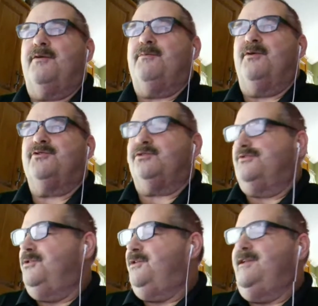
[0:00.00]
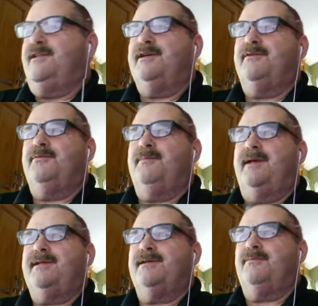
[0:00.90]
fire marshal duty to
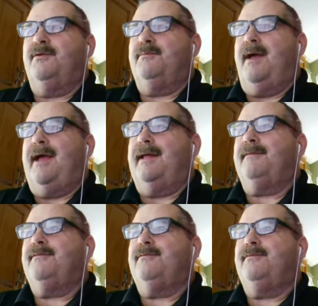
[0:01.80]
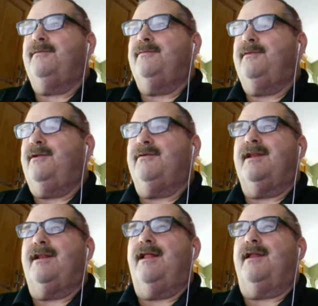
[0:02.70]
make someone mad. We don't
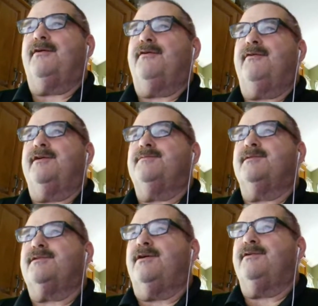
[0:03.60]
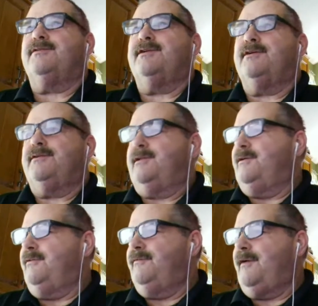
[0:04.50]
get a lot of Christmas cards here at
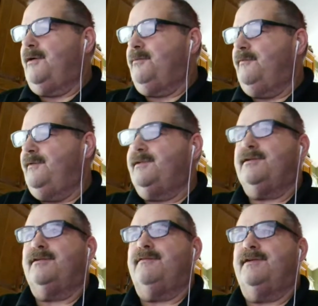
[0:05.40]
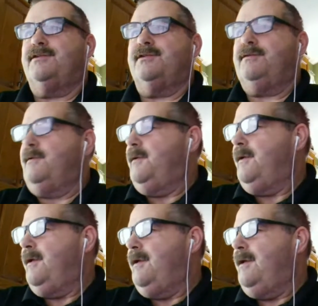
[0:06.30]
the old fire prevention division.
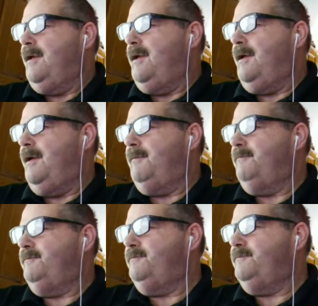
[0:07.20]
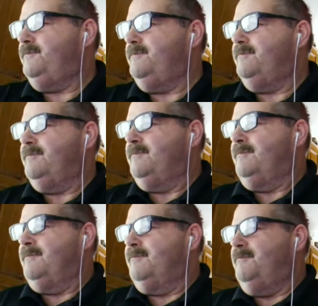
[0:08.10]
Um,
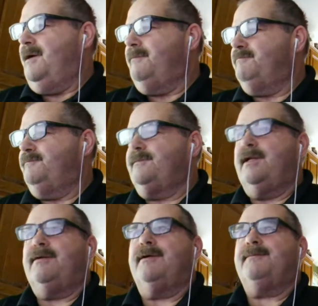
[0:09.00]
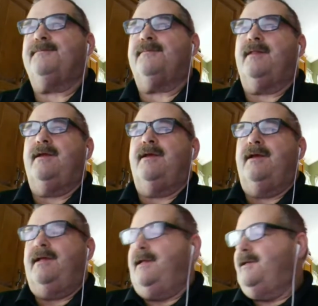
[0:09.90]
but anyway,
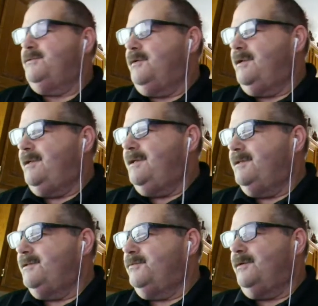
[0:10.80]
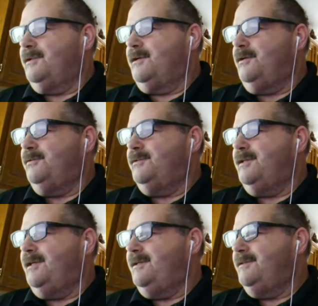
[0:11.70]
it's what it is, what the code
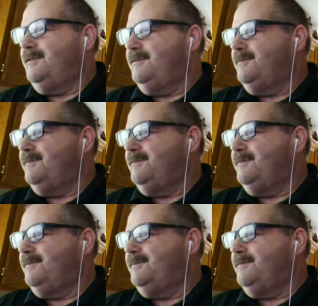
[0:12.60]
says.